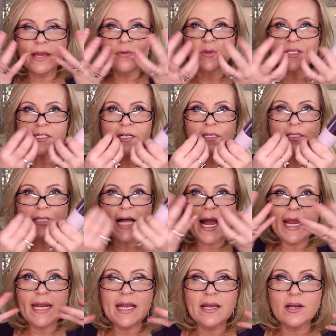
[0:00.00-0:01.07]
was
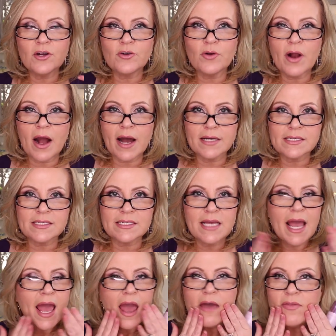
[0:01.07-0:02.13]
gliding across,
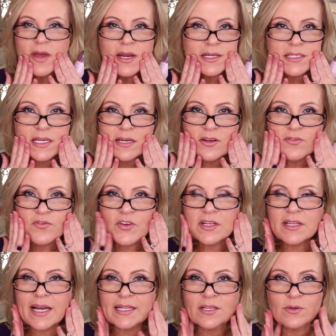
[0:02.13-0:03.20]
and then it didn't
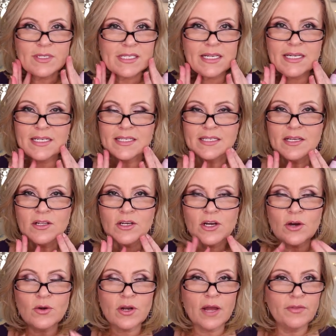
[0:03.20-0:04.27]
feel like there was any
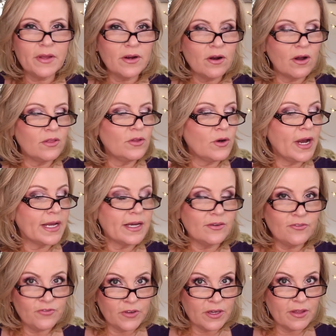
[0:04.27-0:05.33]
silicone on there, although I
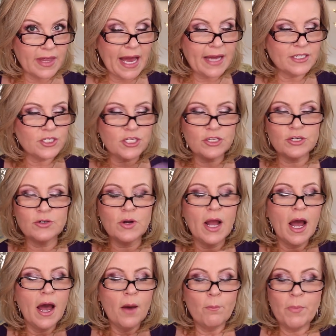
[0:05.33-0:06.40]
could feel that too.
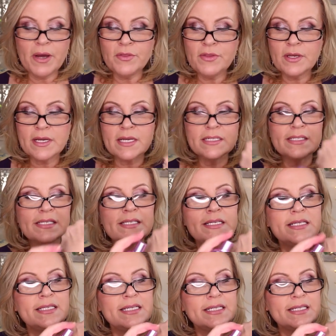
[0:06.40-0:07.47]
But the
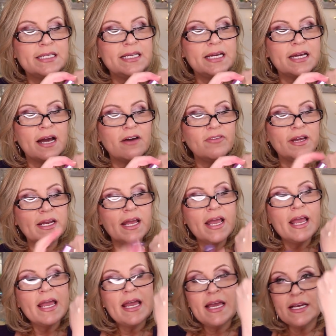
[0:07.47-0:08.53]
consistency of it
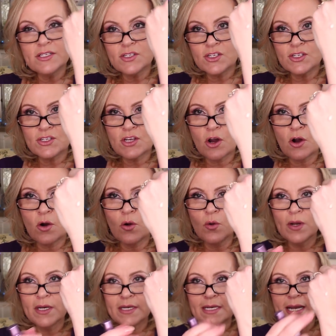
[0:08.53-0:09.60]
is
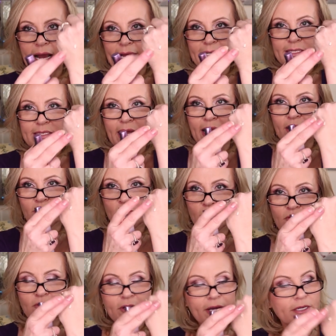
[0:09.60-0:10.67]
so nice. I don't
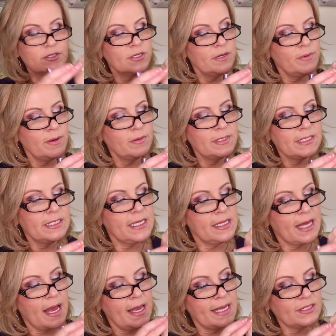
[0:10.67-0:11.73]
know if you guys are gonna be able to see
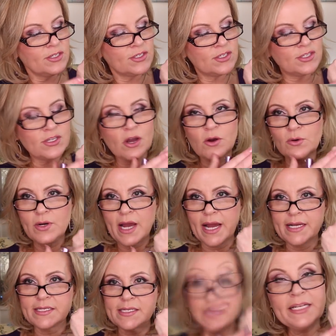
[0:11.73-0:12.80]
that. It's so
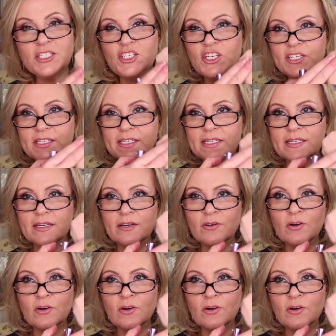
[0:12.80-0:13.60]
nice. It just